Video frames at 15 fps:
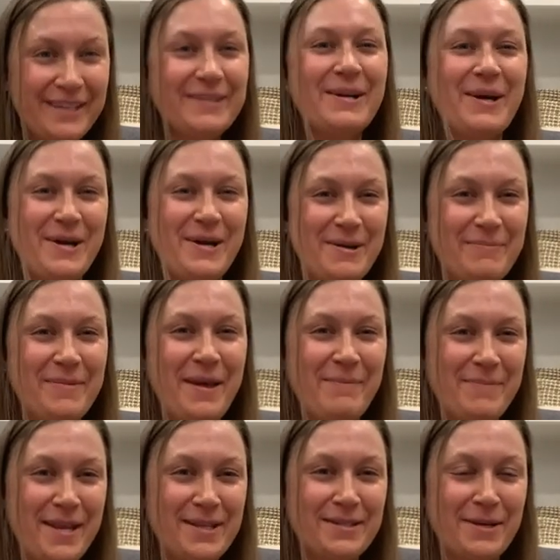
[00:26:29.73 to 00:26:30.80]
That
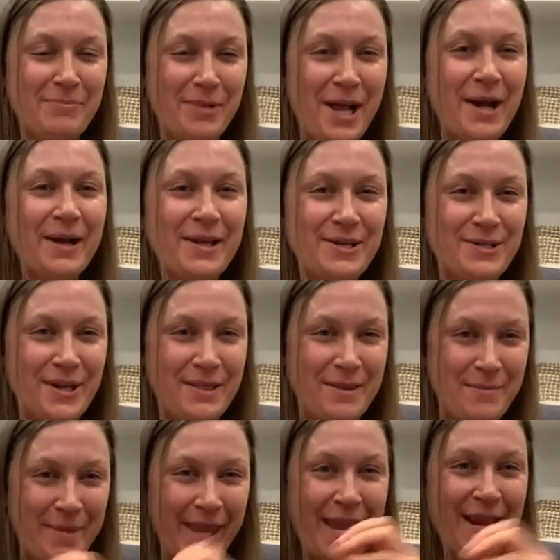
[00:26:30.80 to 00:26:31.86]
means a blockage at the
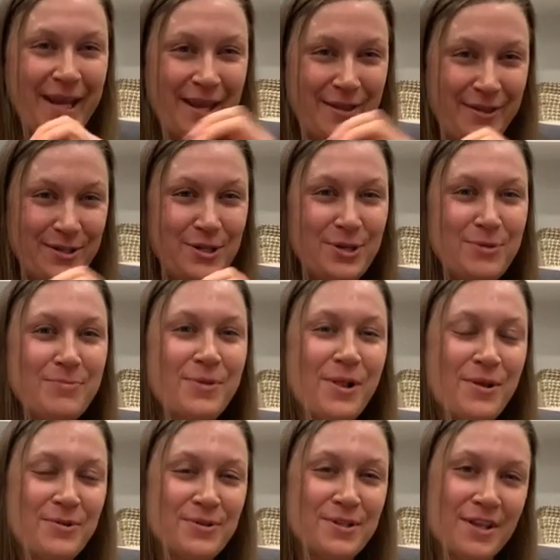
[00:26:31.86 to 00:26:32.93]
beginning of the tube
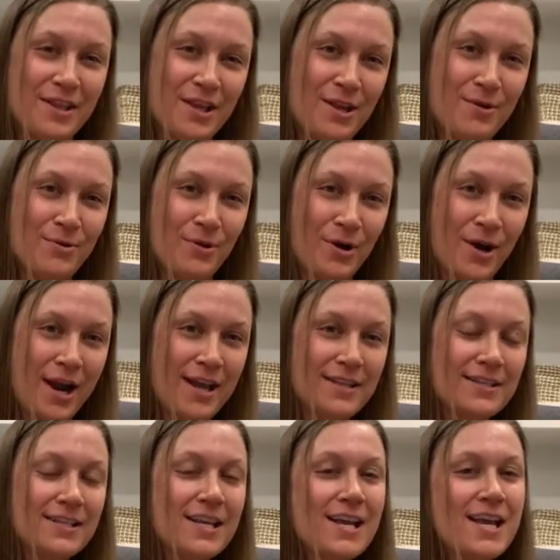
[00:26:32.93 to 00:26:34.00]
close to the uterus.